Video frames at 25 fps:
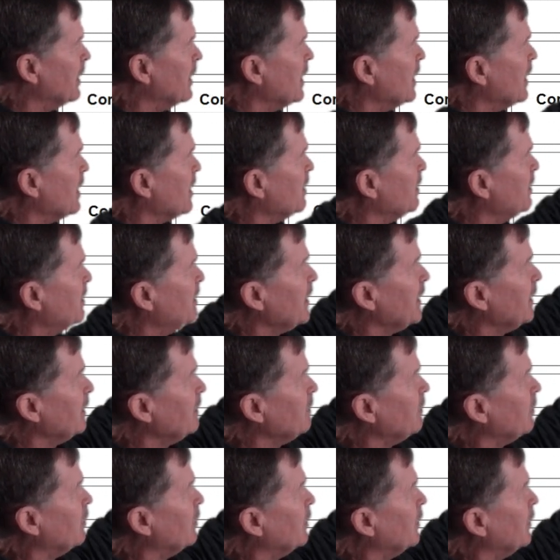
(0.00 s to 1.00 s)

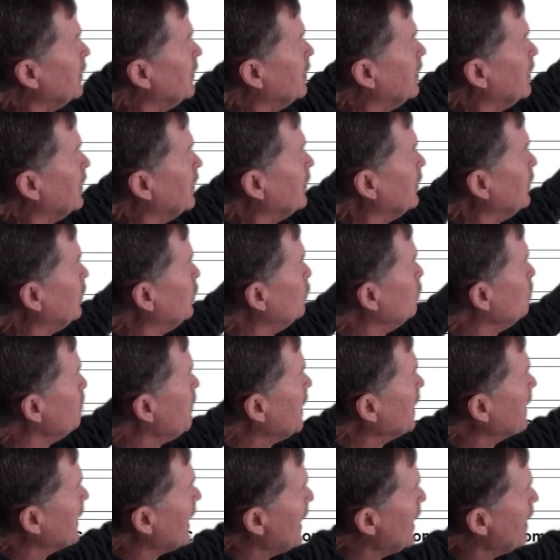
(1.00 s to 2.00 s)
then you
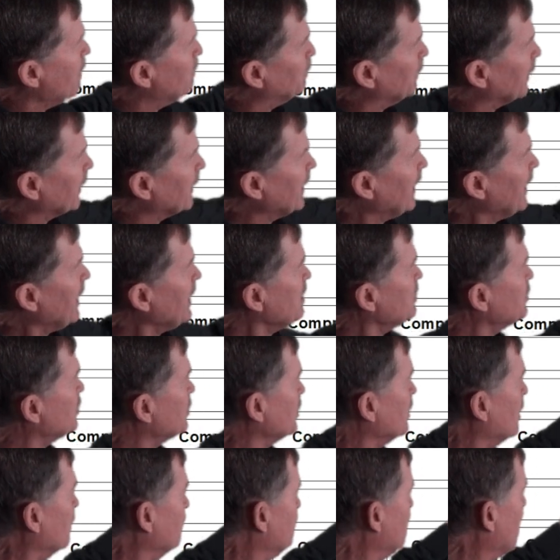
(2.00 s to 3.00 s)
make
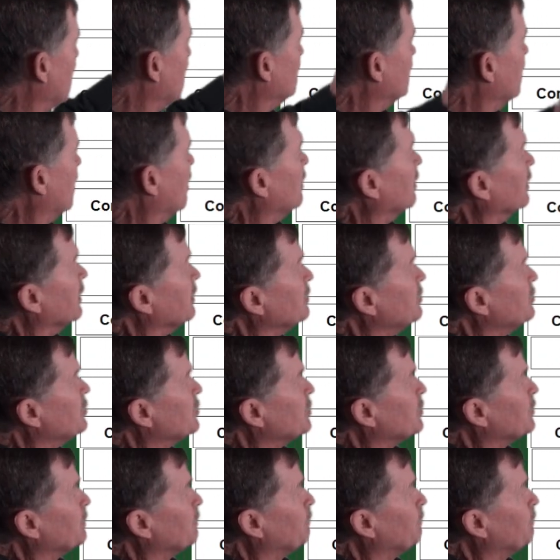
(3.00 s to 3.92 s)
application of that knowledge.